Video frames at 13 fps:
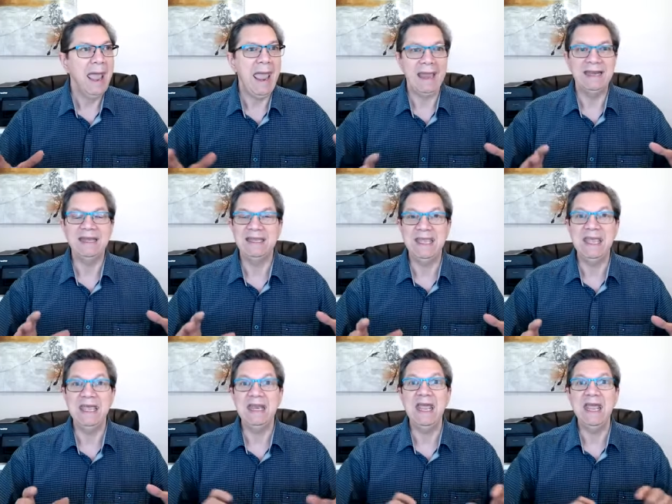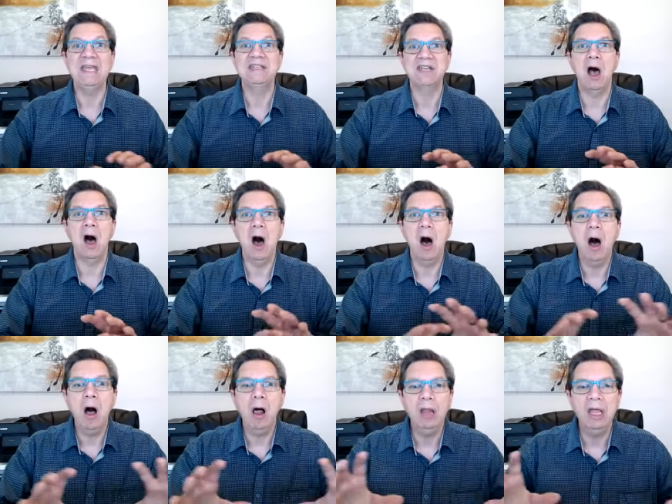And again, it's
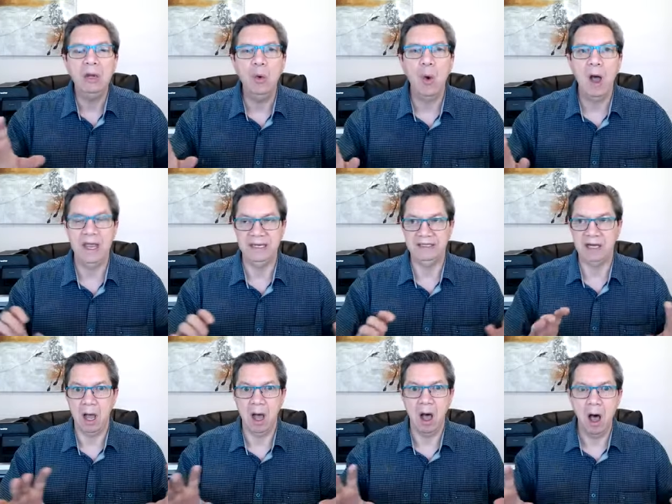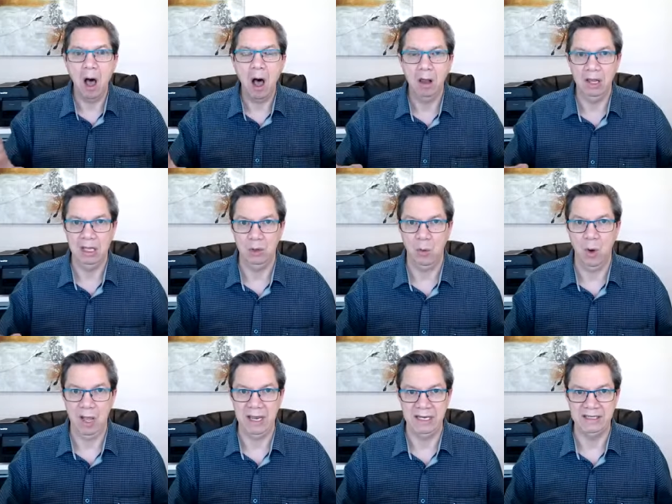all in white, all in
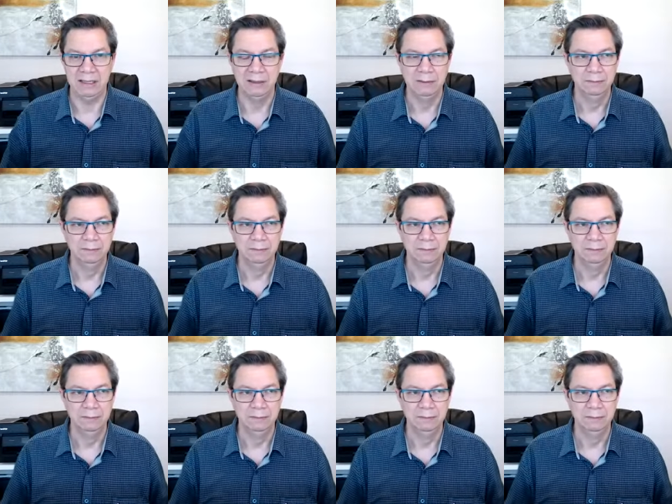white.